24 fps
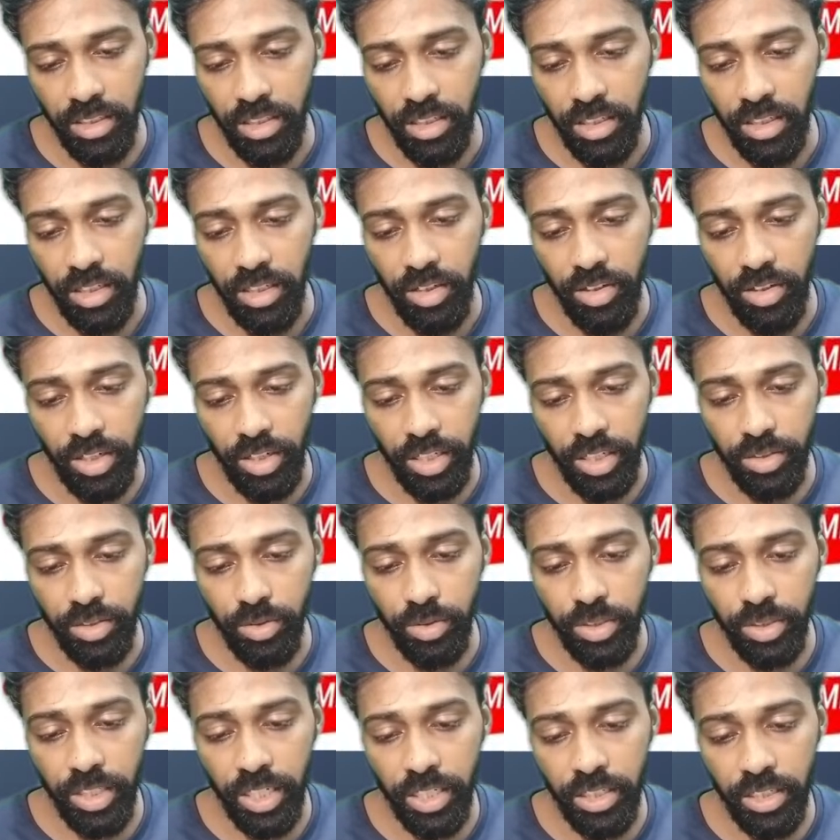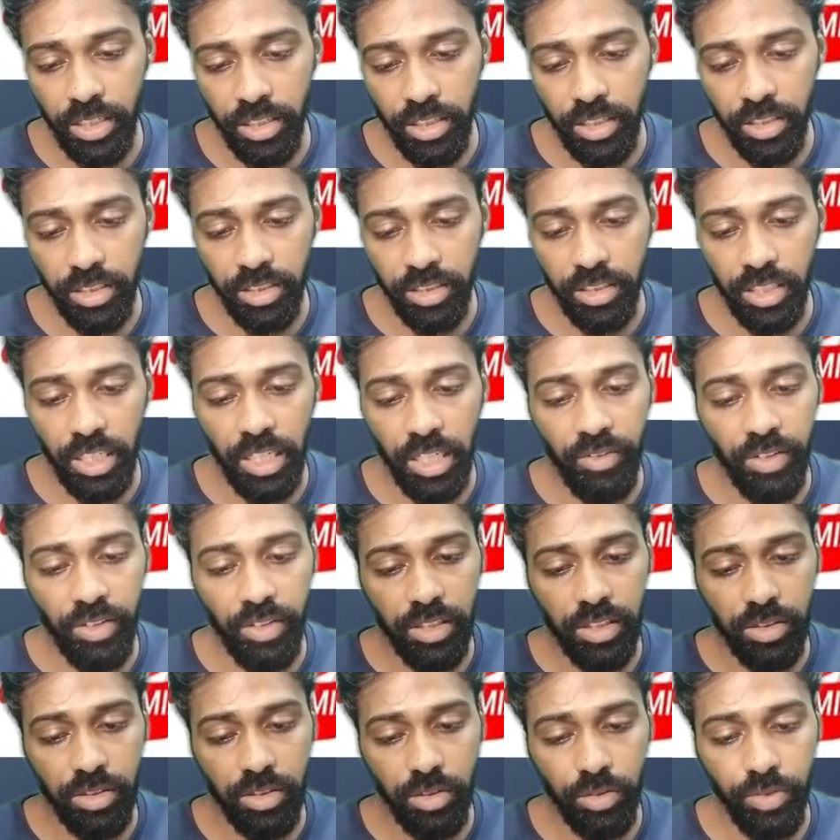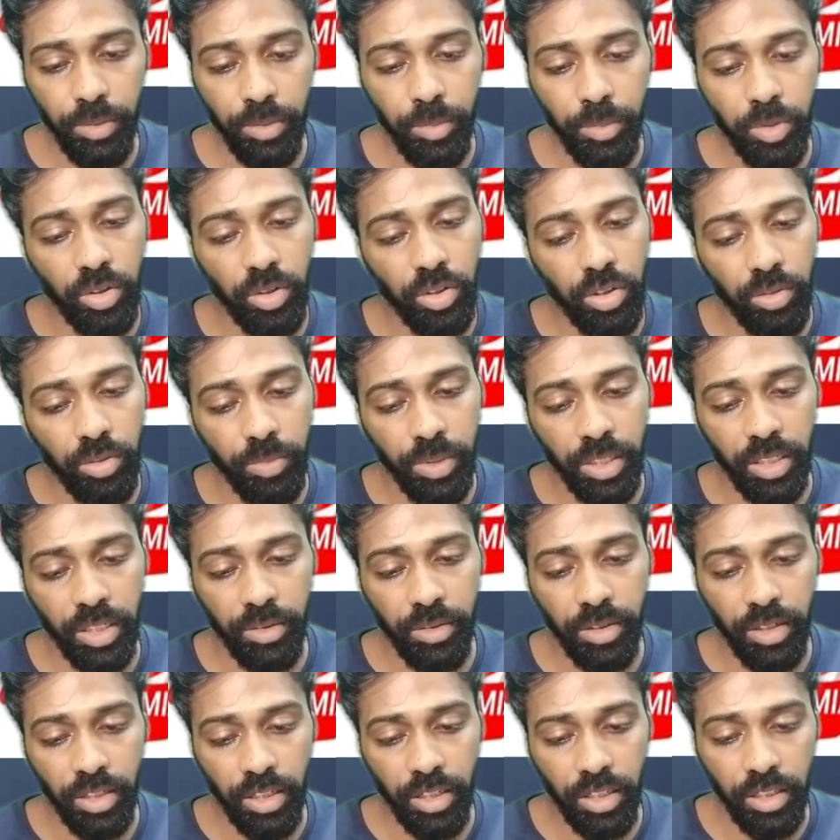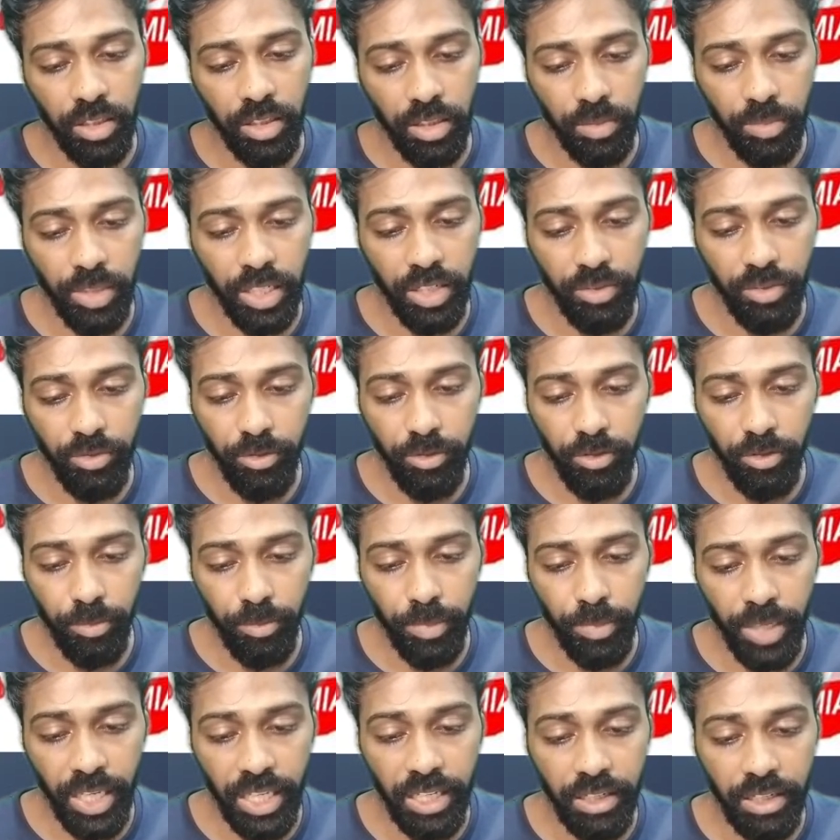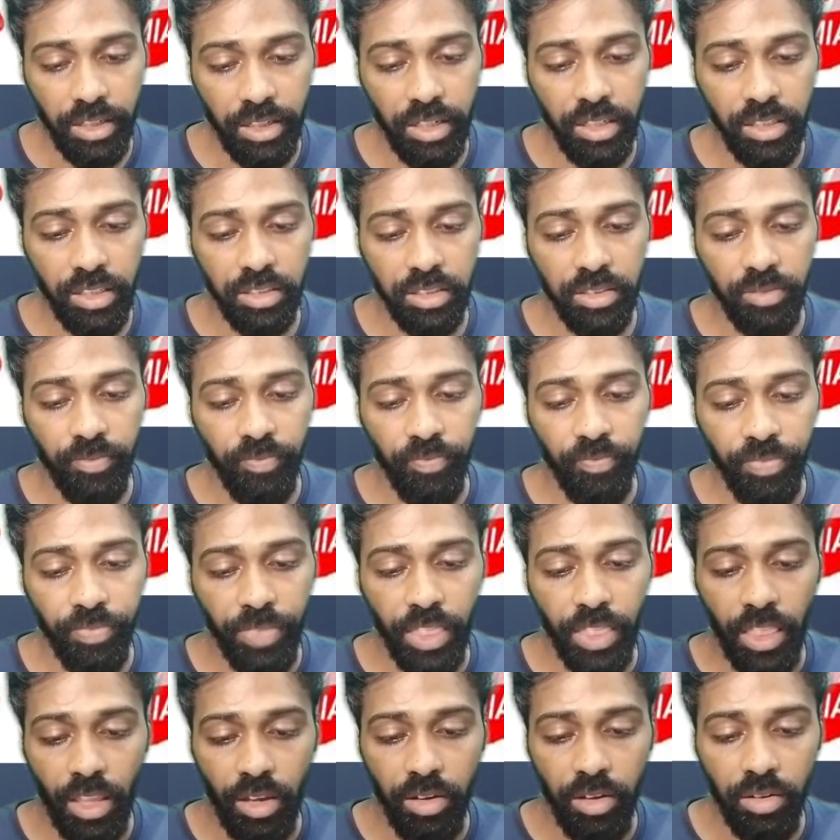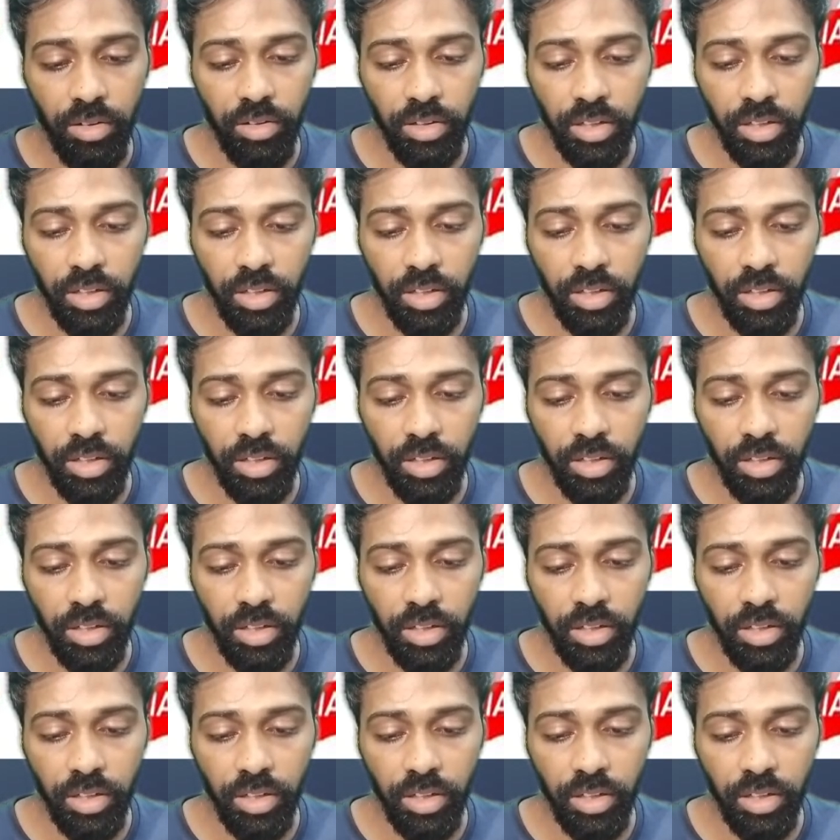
Okay, so that the levels of hemoglobin in the blood may increase. Okay,